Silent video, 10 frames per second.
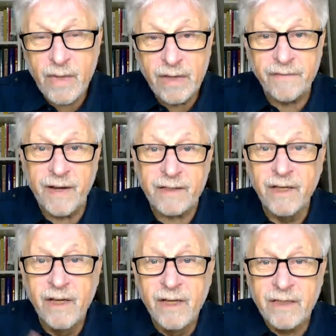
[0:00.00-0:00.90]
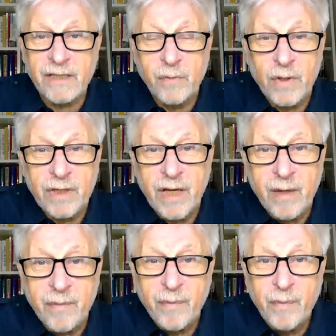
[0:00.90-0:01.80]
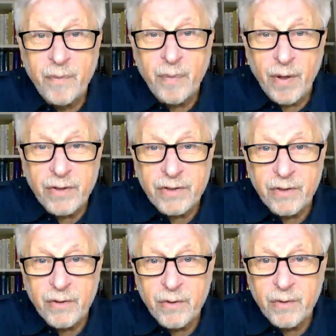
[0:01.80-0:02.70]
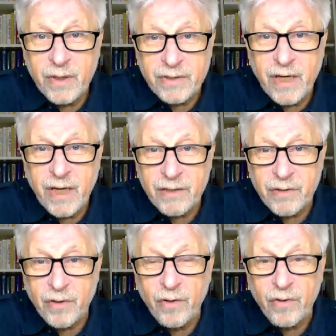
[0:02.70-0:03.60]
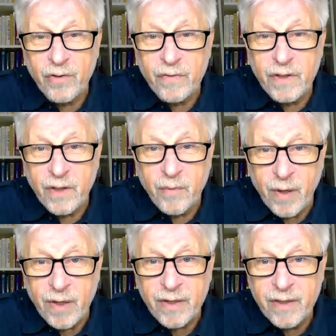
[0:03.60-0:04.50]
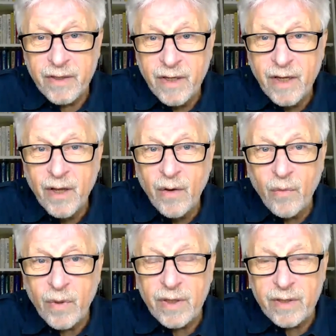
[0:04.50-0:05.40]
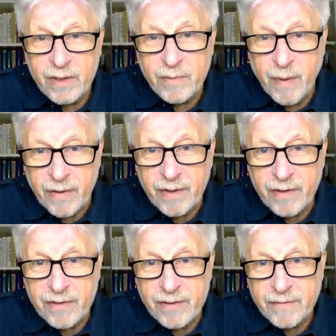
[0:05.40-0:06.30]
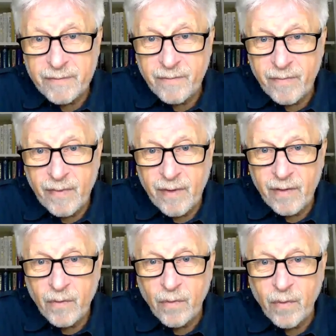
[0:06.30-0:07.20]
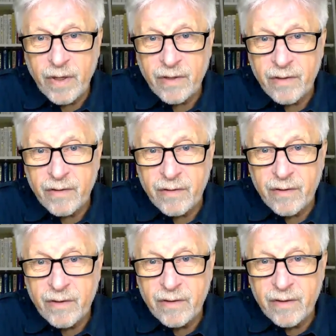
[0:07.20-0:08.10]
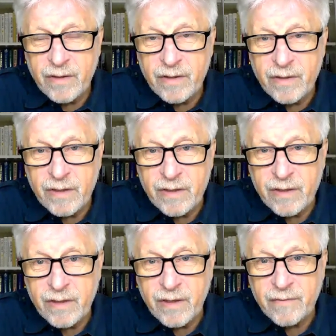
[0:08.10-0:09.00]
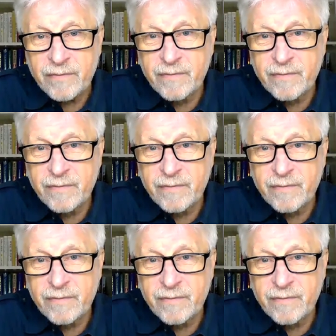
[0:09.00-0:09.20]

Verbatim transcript: In fact, that's what a person who has cancer all over their body will experience when the uh,